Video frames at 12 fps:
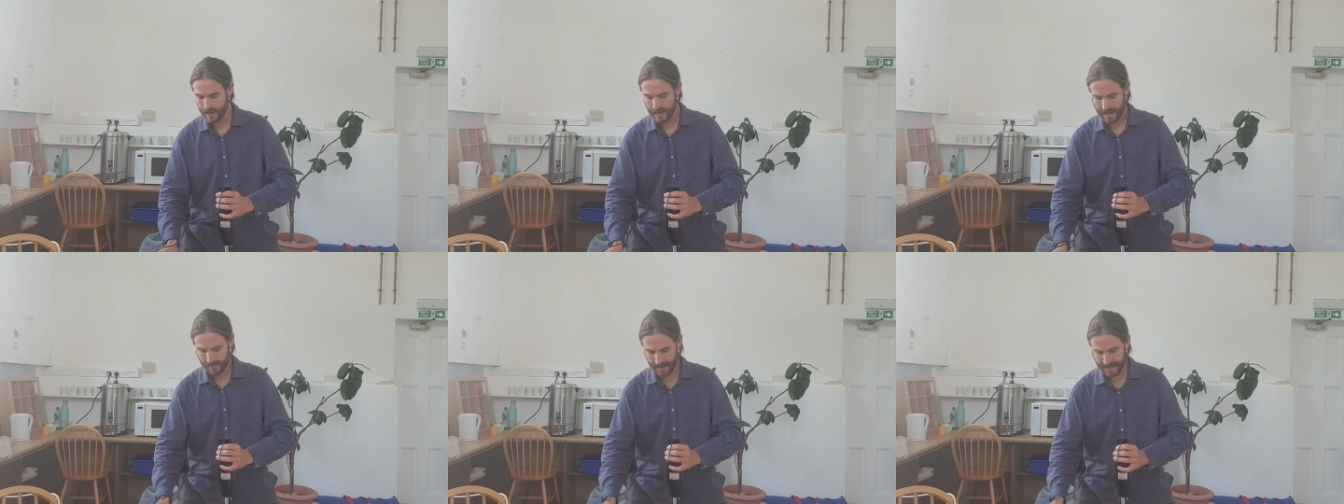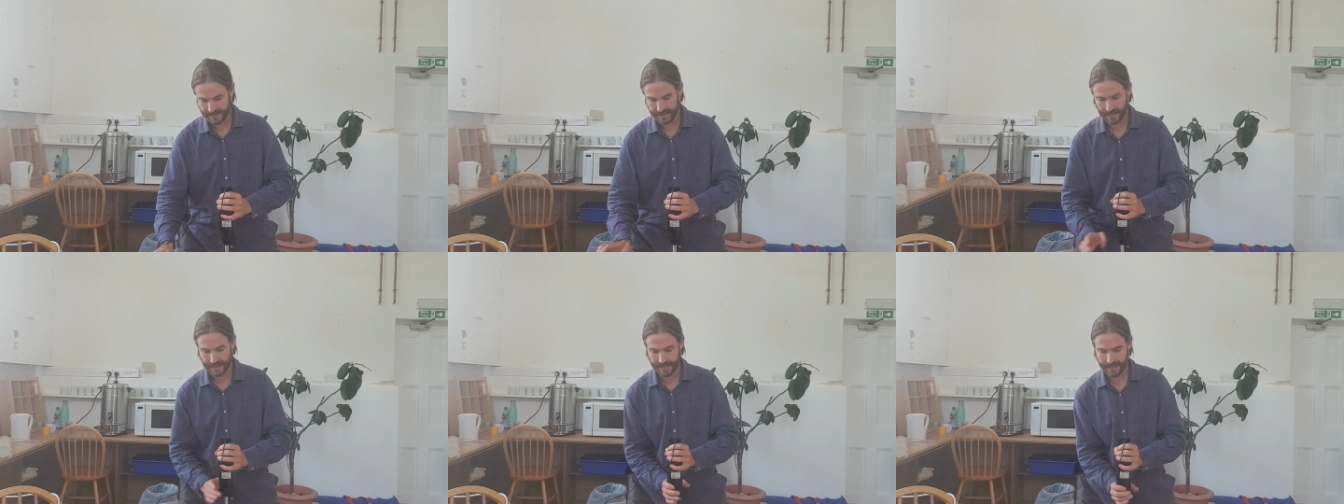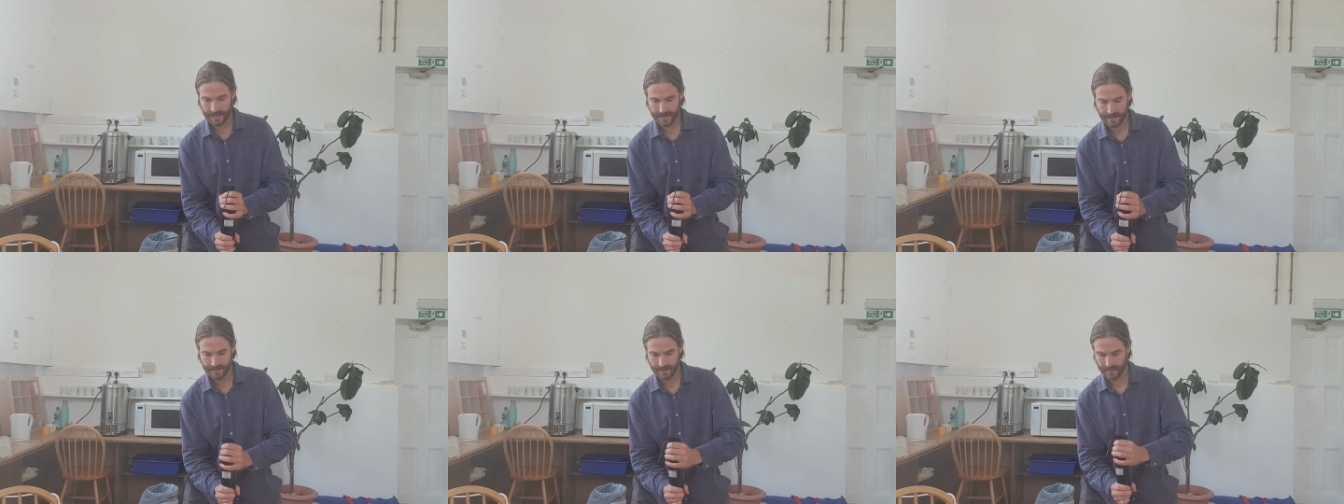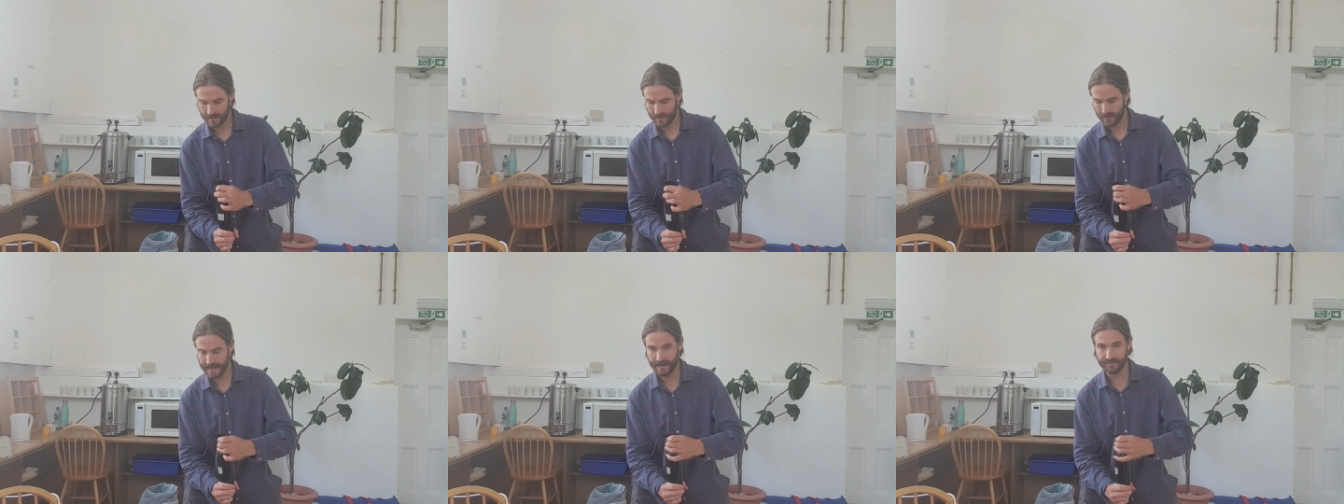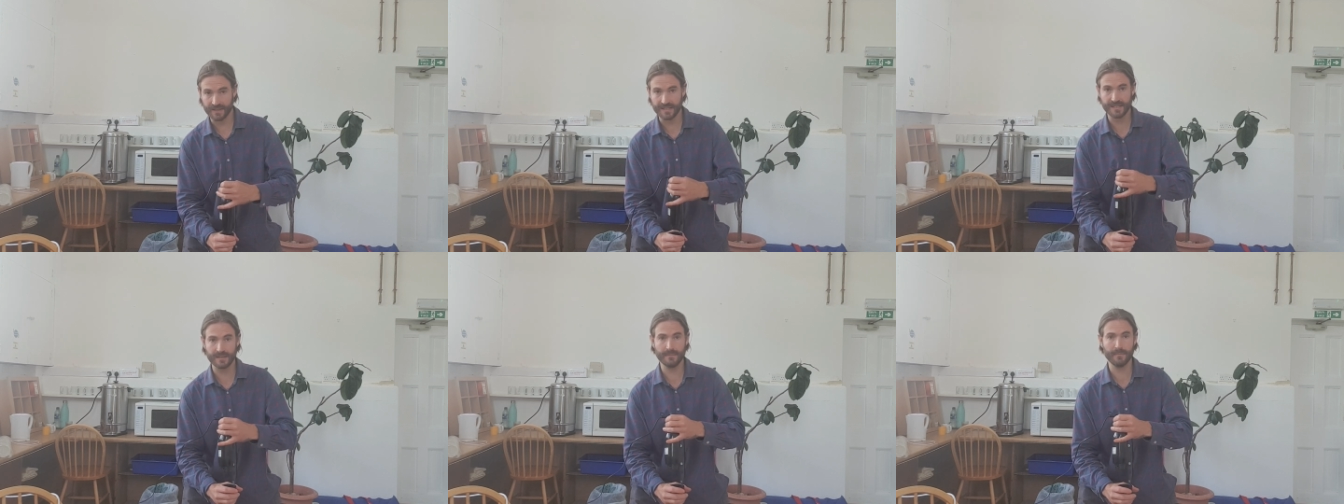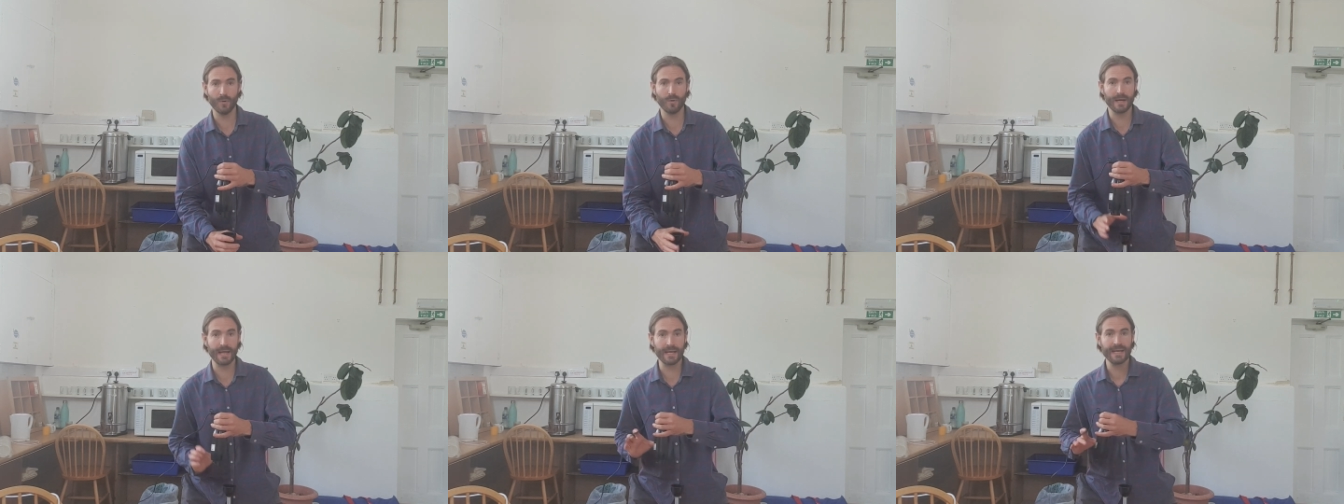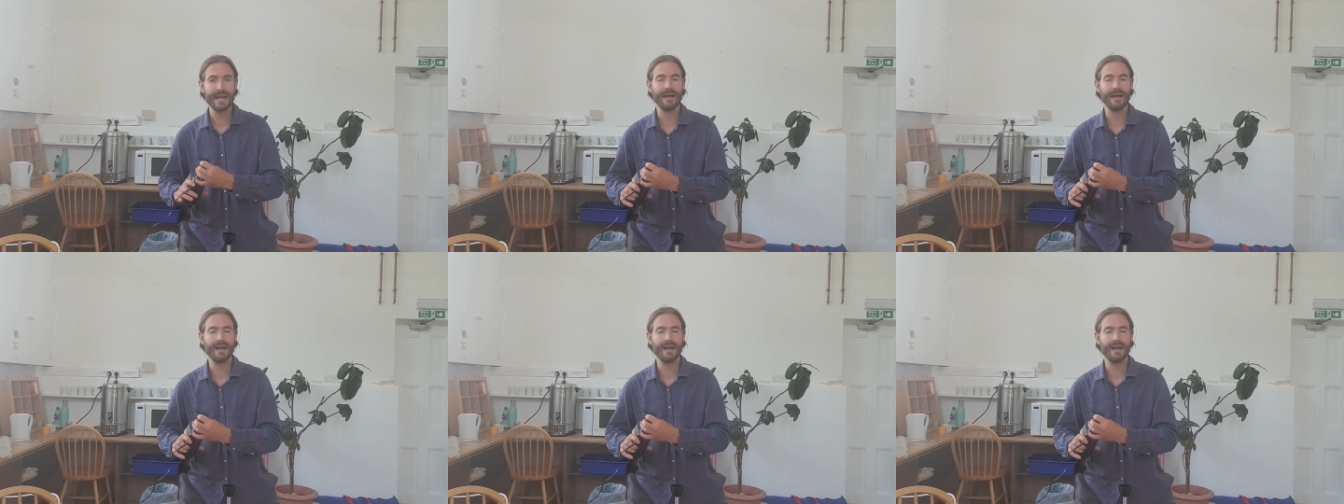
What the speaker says: And basically, you have this in the morning,